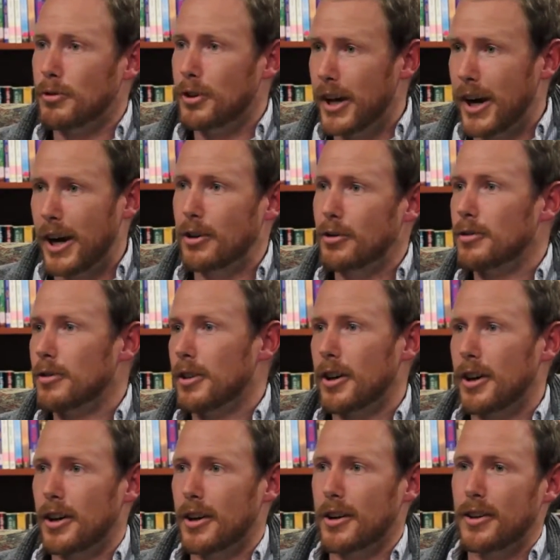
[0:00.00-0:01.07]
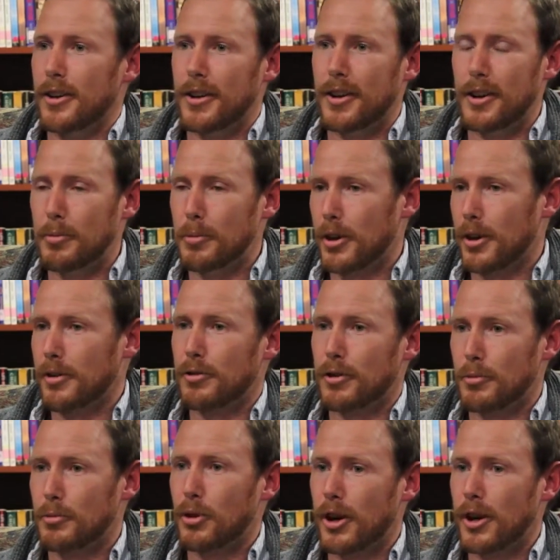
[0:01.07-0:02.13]
now. Anybody
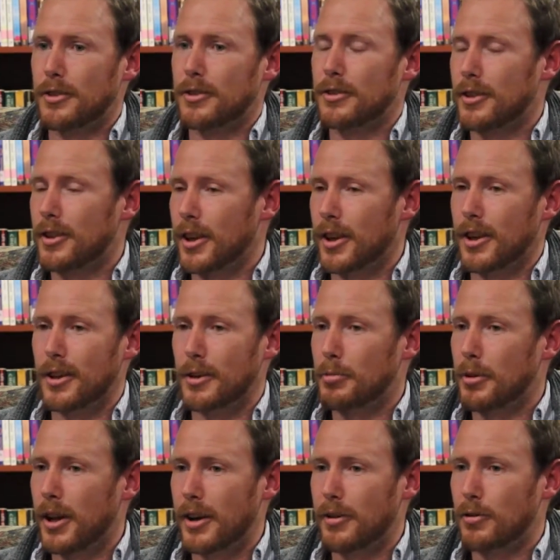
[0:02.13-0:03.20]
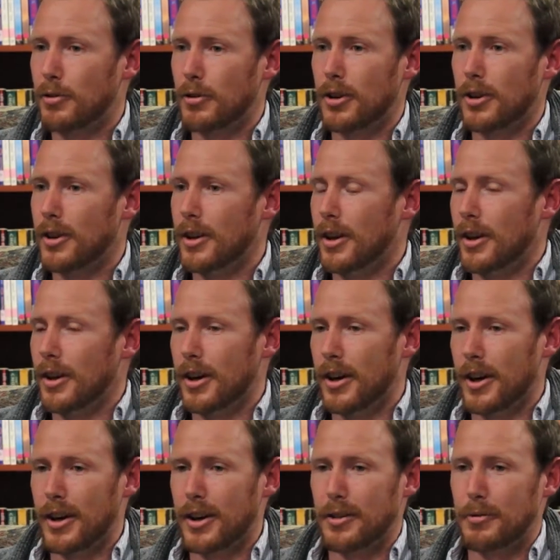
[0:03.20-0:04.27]
from Grace can apply for it
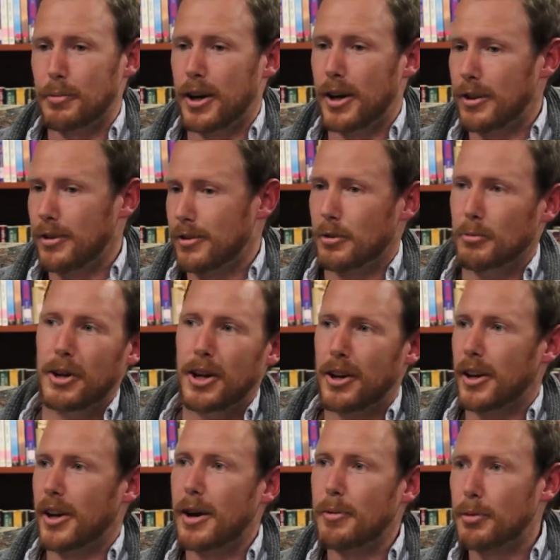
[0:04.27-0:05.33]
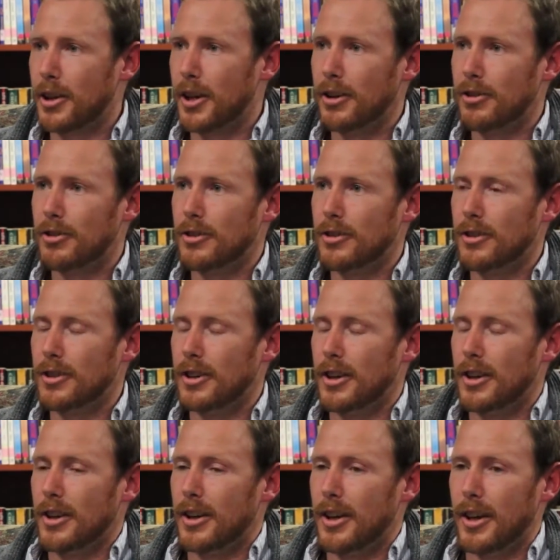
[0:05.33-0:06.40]
by submitting an application,
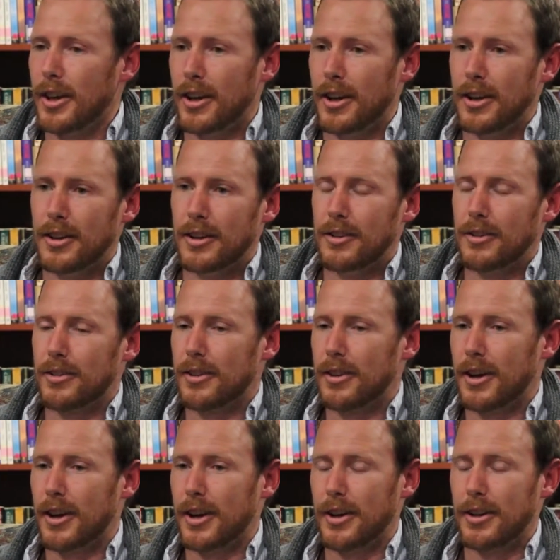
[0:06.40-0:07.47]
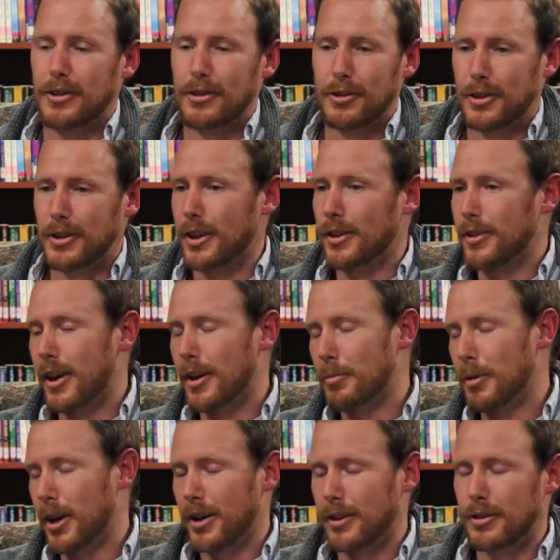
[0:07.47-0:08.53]
and you can get that
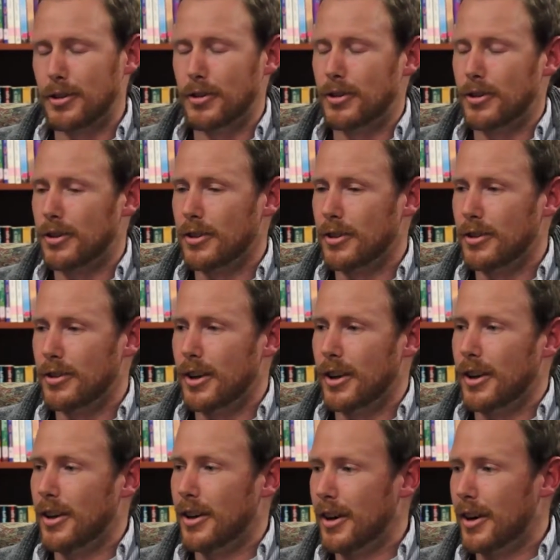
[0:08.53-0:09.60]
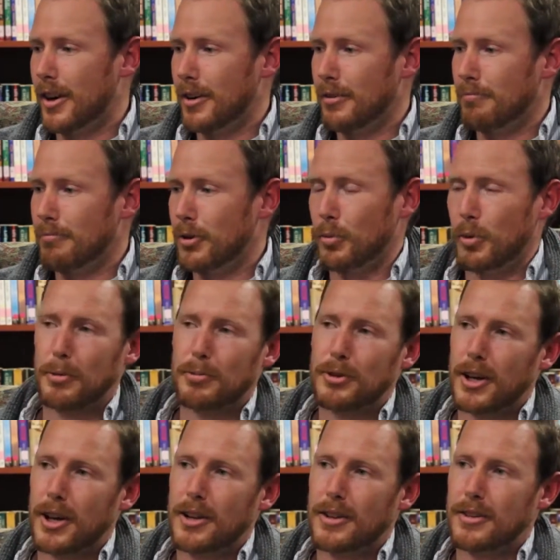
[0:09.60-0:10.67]
by going to the
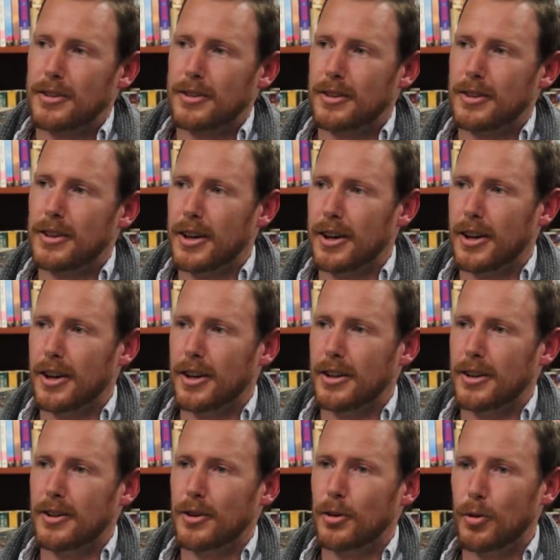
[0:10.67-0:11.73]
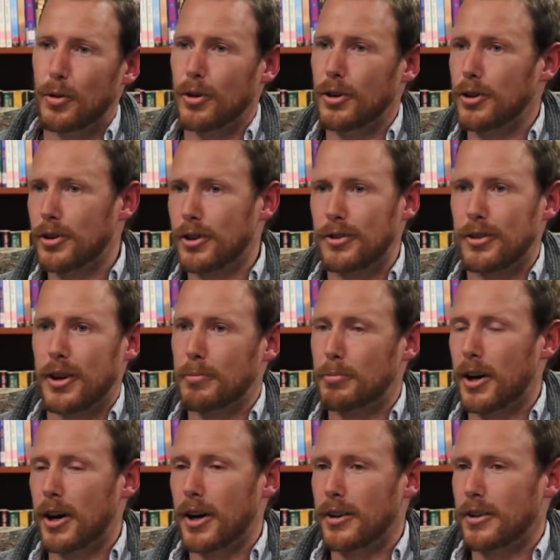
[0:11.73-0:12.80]
website, or you can stop
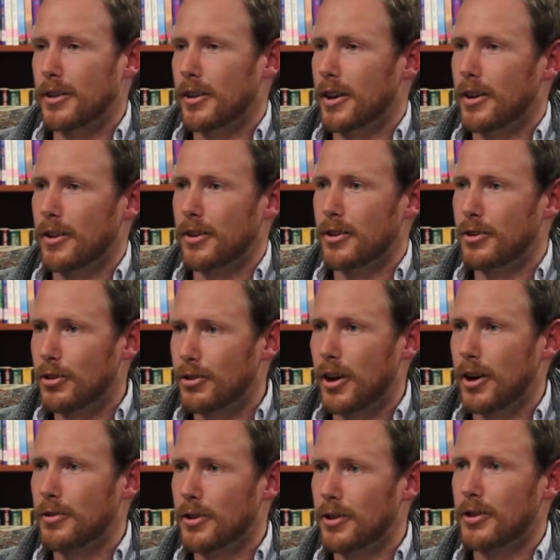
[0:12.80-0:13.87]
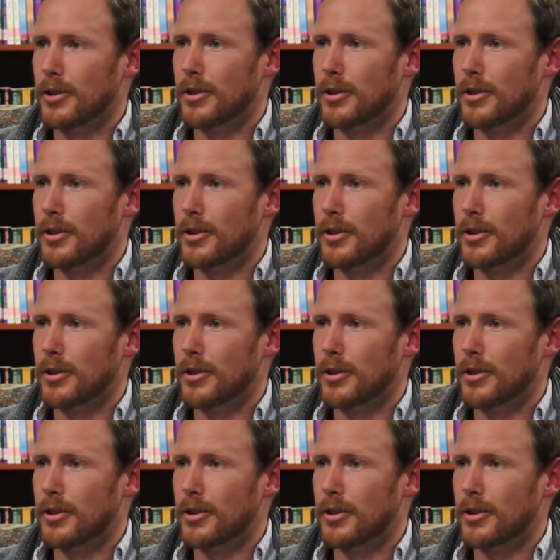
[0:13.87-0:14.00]
by the church office